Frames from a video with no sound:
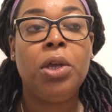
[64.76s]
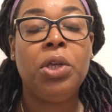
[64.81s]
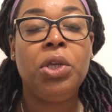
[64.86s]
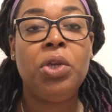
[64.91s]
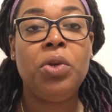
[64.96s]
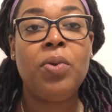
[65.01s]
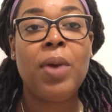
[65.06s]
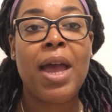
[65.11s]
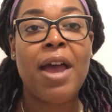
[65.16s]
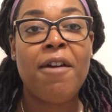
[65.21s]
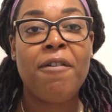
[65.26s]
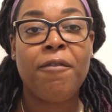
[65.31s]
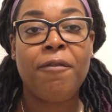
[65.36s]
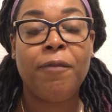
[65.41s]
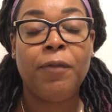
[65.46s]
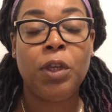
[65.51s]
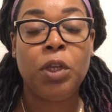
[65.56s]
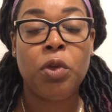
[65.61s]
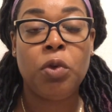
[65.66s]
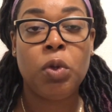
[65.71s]
you'd
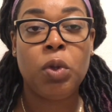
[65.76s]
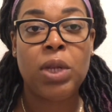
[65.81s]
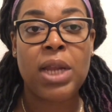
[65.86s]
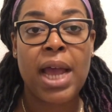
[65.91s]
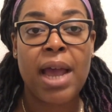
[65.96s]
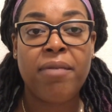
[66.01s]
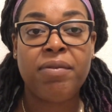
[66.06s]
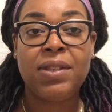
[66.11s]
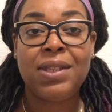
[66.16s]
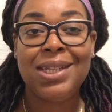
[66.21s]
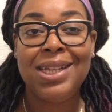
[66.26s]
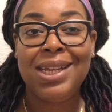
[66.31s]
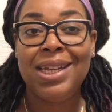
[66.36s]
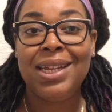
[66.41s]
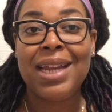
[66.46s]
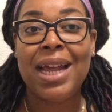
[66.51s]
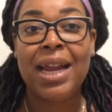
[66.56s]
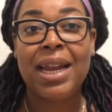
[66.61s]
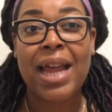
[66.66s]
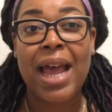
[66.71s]
have
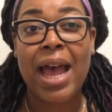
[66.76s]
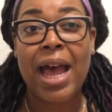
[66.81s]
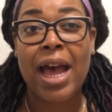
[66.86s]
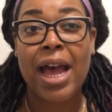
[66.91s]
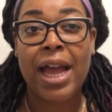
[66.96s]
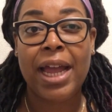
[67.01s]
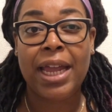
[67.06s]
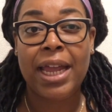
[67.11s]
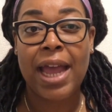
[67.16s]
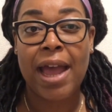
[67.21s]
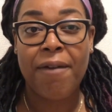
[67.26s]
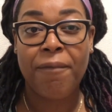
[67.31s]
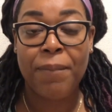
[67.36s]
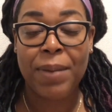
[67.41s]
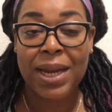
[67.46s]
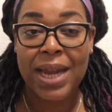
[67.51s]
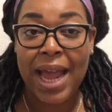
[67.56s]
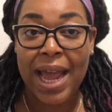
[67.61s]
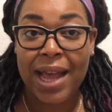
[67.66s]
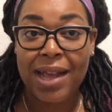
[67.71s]
seen that I have
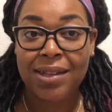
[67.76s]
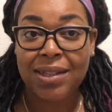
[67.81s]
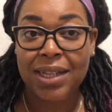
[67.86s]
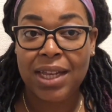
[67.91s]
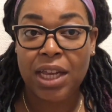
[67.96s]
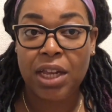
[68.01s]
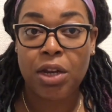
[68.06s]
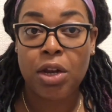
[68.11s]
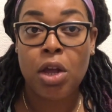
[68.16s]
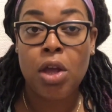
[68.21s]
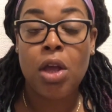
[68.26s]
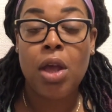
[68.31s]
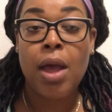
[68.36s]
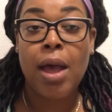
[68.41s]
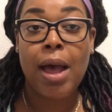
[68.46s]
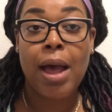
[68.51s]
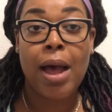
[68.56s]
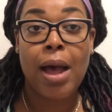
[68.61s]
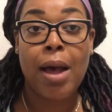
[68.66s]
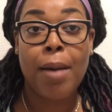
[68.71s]
been asking
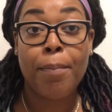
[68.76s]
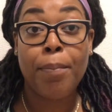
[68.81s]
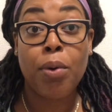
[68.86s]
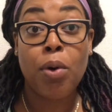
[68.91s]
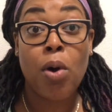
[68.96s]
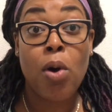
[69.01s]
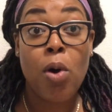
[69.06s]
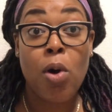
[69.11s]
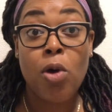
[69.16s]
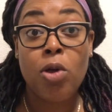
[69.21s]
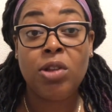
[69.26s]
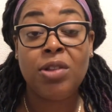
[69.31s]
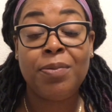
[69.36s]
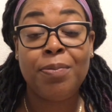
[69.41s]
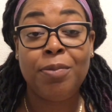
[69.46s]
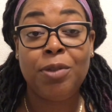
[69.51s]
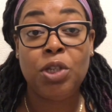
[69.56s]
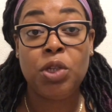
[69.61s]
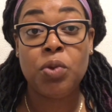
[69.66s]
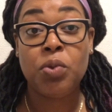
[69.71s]
polls
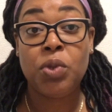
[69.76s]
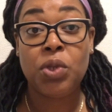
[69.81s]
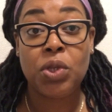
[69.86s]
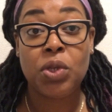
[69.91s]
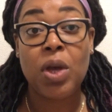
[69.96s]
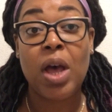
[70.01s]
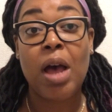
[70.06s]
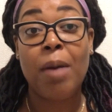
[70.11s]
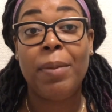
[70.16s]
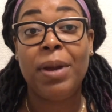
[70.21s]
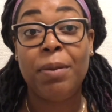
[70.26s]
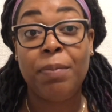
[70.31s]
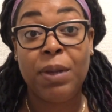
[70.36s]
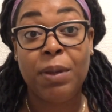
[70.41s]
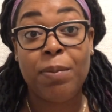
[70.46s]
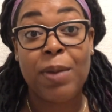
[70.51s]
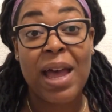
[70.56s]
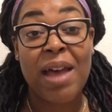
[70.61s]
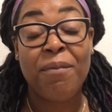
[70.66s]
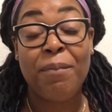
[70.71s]
due to how many
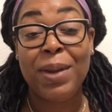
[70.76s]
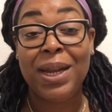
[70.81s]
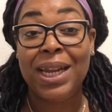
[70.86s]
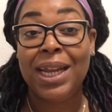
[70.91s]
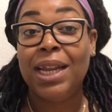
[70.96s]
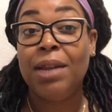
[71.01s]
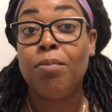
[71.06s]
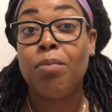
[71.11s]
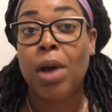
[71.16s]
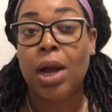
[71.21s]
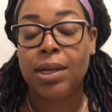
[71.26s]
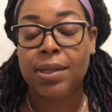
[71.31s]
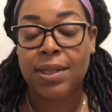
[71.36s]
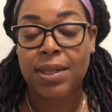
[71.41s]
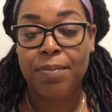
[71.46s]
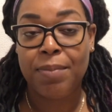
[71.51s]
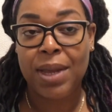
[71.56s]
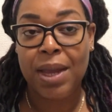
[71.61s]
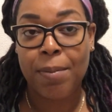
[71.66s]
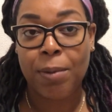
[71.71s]
people have been
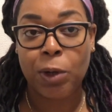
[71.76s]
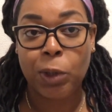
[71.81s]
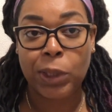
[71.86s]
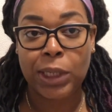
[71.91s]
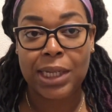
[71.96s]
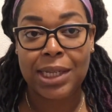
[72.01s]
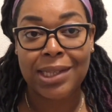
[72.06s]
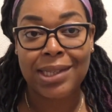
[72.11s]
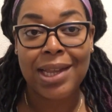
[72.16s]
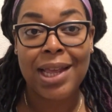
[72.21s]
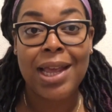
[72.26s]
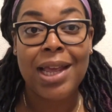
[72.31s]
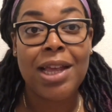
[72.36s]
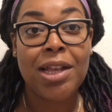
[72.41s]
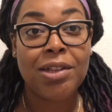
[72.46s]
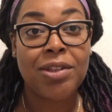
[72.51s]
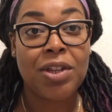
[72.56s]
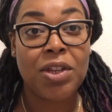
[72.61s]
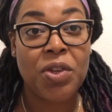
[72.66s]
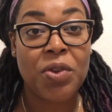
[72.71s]
inboxing me about this.
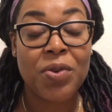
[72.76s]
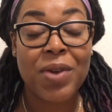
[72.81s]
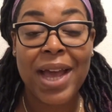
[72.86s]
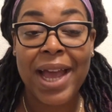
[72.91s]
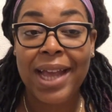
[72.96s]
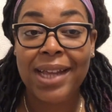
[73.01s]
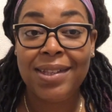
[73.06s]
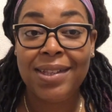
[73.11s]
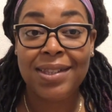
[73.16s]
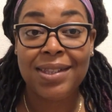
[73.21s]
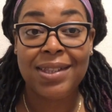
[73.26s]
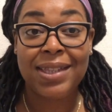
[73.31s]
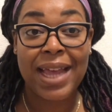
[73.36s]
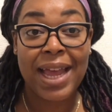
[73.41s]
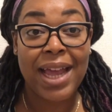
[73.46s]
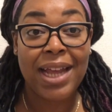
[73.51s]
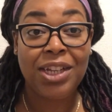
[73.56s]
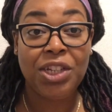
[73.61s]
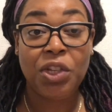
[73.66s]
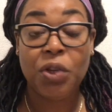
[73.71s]
So you guys
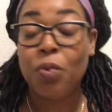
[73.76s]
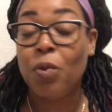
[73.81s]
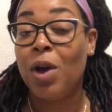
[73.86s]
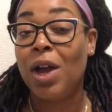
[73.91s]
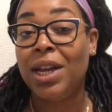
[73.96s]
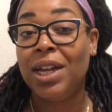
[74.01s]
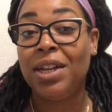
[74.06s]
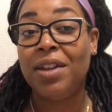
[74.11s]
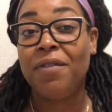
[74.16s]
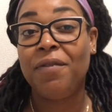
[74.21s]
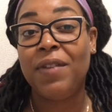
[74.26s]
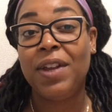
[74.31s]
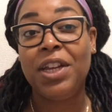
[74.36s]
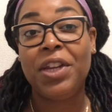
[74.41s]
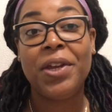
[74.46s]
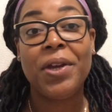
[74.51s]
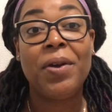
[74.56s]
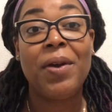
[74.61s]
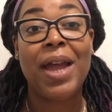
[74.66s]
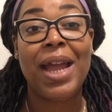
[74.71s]
said you wanted a
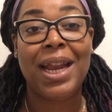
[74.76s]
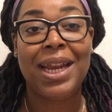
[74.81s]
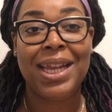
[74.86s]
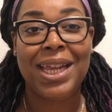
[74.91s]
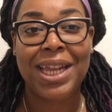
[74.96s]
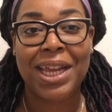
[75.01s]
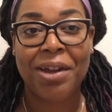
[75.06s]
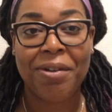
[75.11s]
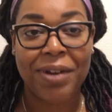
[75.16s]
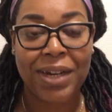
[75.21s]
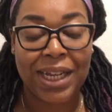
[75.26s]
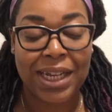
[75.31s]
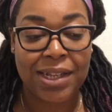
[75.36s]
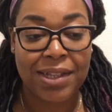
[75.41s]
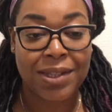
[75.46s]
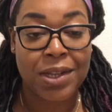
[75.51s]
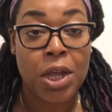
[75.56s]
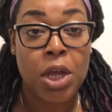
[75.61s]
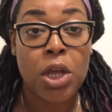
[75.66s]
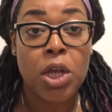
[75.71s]
video, and here it
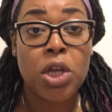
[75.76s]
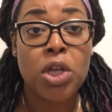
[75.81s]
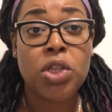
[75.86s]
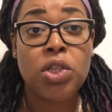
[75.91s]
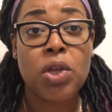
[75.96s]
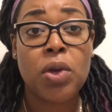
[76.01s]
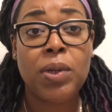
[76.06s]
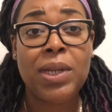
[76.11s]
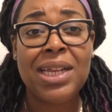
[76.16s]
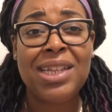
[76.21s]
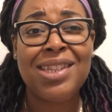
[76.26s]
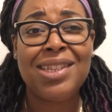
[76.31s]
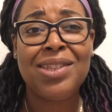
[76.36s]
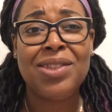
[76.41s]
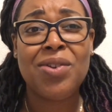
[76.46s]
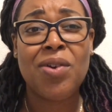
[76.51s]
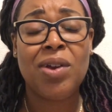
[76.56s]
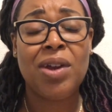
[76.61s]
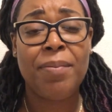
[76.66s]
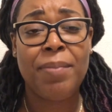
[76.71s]
is. So this
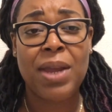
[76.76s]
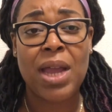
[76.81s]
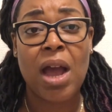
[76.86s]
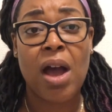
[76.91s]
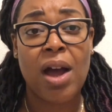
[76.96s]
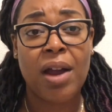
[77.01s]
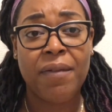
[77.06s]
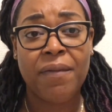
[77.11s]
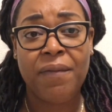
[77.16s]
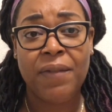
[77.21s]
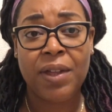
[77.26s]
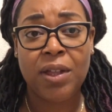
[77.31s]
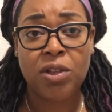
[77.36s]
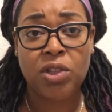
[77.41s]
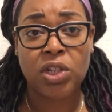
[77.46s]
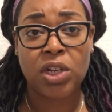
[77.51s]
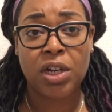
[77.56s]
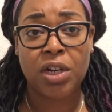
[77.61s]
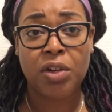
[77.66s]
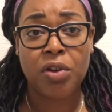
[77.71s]
is going to be an
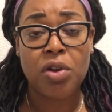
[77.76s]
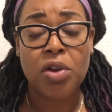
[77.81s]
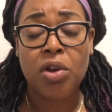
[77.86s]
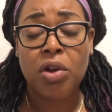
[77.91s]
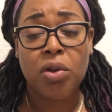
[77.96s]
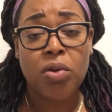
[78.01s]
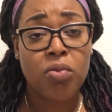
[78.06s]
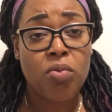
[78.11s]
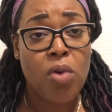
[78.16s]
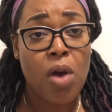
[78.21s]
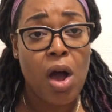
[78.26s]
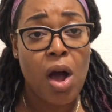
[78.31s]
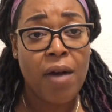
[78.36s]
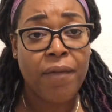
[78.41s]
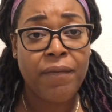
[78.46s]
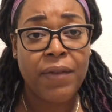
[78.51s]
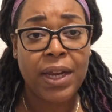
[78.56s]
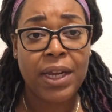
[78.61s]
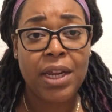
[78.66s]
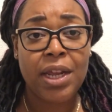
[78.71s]
unfiltered raw
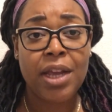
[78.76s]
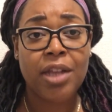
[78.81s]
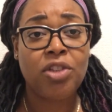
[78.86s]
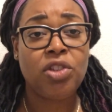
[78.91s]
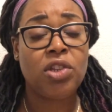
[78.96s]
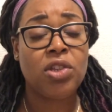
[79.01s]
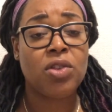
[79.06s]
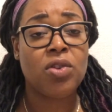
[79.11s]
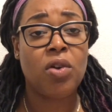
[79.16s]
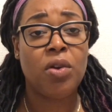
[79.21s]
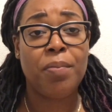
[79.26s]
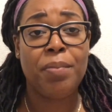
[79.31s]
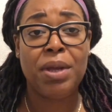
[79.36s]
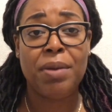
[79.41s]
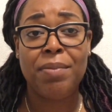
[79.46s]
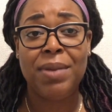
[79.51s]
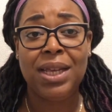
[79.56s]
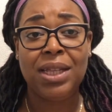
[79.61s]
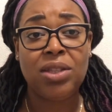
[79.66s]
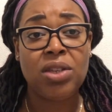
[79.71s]
video. It's just going to be
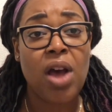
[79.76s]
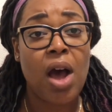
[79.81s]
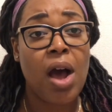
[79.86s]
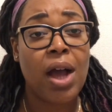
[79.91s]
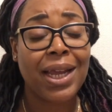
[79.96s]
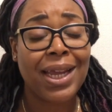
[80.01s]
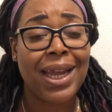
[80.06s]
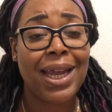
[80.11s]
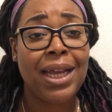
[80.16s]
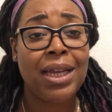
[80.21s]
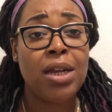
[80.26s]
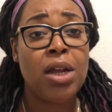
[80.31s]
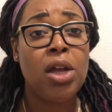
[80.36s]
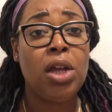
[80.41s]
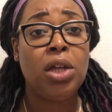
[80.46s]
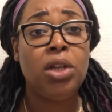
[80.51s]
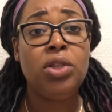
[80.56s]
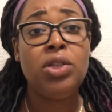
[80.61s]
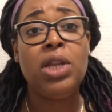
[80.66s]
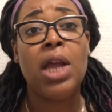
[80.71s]
me talking.
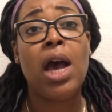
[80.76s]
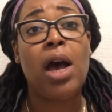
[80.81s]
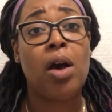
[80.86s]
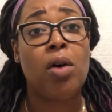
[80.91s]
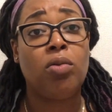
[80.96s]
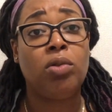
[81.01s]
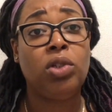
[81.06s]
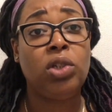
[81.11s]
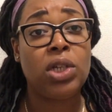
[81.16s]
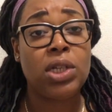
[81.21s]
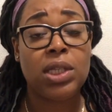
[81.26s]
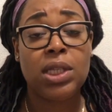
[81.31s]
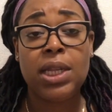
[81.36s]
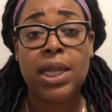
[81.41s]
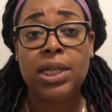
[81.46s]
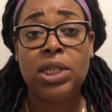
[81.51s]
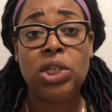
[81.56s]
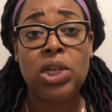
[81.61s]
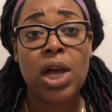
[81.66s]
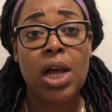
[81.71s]
No, just to
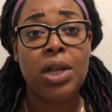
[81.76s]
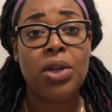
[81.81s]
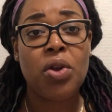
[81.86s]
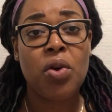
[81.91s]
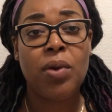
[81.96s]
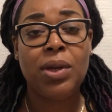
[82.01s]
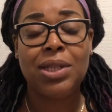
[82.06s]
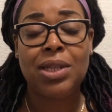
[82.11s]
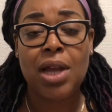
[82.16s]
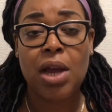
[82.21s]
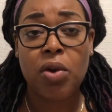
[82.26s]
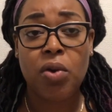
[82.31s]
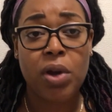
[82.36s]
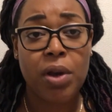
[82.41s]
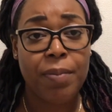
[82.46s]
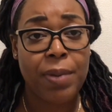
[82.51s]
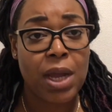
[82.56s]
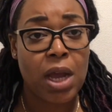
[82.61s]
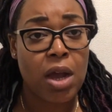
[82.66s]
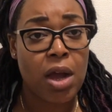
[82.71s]
let y'all know, it's not going
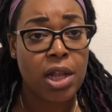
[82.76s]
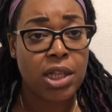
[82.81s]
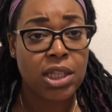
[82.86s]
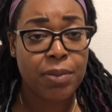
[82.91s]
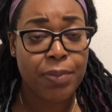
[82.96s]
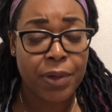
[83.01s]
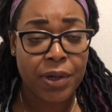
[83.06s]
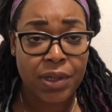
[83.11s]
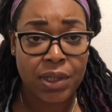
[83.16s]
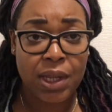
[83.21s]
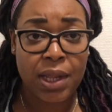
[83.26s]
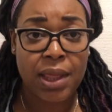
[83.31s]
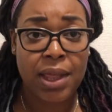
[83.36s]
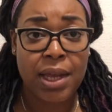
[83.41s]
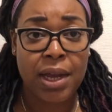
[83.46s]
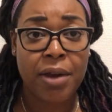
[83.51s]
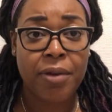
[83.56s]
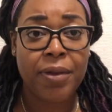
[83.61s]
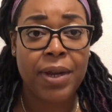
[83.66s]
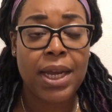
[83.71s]
to be a conspiracy
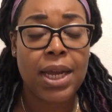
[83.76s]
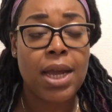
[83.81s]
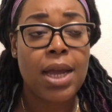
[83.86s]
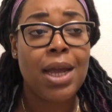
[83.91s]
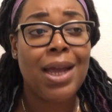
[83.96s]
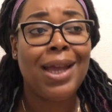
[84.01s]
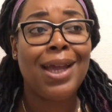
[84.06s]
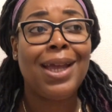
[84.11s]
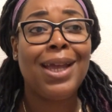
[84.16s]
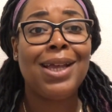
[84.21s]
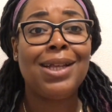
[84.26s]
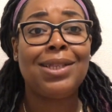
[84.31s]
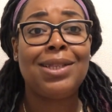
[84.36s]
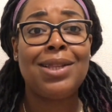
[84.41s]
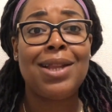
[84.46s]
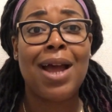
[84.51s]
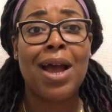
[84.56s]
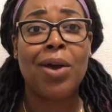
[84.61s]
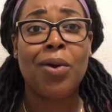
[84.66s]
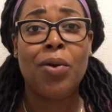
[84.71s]
theory. It's
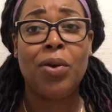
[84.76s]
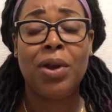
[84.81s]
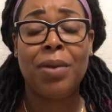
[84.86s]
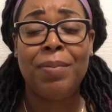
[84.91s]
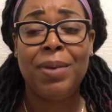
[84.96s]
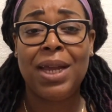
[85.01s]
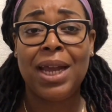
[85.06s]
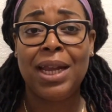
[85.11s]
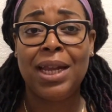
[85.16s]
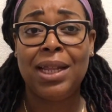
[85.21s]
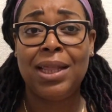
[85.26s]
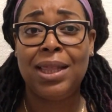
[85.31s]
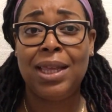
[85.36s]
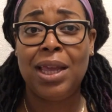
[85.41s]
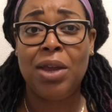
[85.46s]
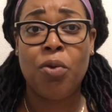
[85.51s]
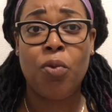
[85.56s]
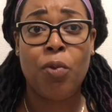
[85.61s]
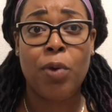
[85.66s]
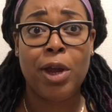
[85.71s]
not going to be
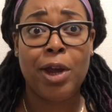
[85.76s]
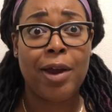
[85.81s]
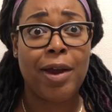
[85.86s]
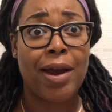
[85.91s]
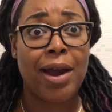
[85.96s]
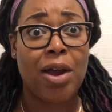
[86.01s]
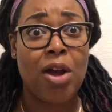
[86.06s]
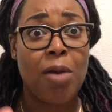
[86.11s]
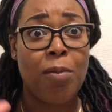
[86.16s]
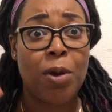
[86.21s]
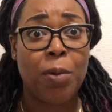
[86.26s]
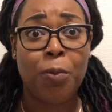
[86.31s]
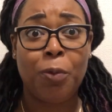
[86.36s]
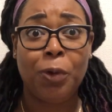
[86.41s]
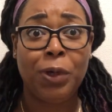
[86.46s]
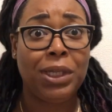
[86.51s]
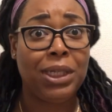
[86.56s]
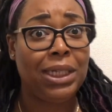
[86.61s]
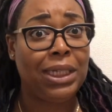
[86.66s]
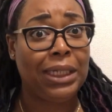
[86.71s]
anything where I come up
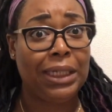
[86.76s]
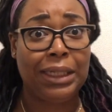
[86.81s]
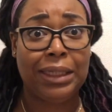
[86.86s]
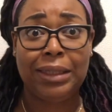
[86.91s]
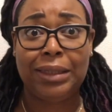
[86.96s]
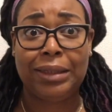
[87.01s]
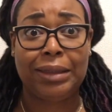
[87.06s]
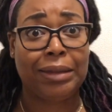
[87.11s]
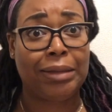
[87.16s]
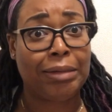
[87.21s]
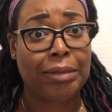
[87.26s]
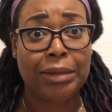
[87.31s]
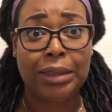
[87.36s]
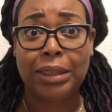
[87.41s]
with these